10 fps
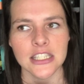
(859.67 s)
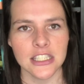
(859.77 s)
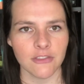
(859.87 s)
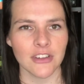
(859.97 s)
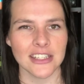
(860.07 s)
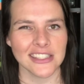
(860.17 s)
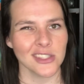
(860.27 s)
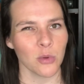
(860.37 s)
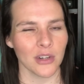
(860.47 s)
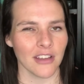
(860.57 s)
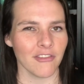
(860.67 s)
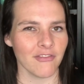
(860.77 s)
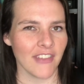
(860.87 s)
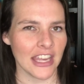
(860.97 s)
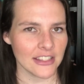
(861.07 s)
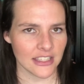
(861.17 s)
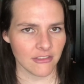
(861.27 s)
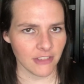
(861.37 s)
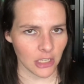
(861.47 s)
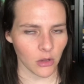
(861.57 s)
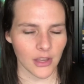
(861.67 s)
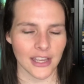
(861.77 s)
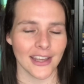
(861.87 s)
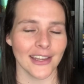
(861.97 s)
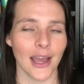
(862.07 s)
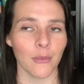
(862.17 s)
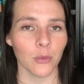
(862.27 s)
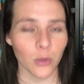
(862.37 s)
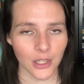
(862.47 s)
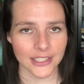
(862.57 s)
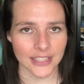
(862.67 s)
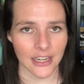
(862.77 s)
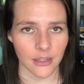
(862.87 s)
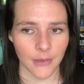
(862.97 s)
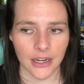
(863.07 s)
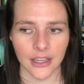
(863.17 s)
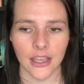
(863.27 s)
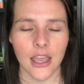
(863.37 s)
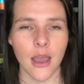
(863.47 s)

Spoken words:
different sort of fantasy feel, and I'm real excited about it.